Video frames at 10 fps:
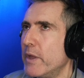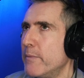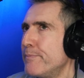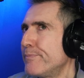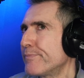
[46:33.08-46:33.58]

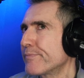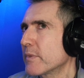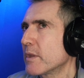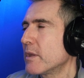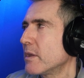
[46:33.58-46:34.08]
then
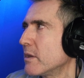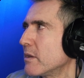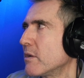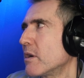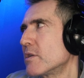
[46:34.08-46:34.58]

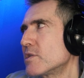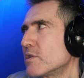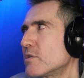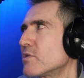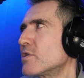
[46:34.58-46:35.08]
you kind of
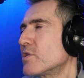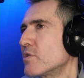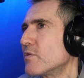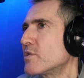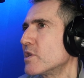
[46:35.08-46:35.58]
just
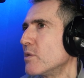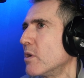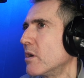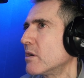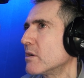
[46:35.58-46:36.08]
sort of see
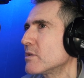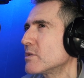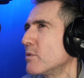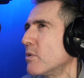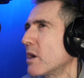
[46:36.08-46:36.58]

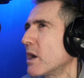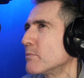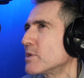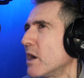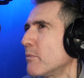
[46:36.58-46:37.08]
what
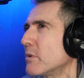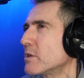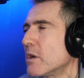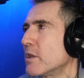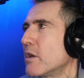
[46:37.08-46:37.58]
comes up.
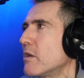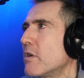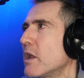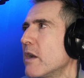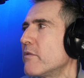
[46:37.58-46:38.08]
So I don't
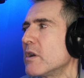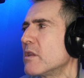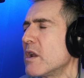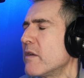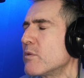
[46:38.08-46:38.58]

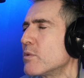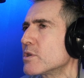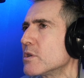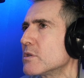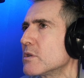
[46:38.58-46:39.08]
have a
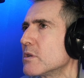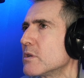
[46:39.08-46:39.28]
wish list.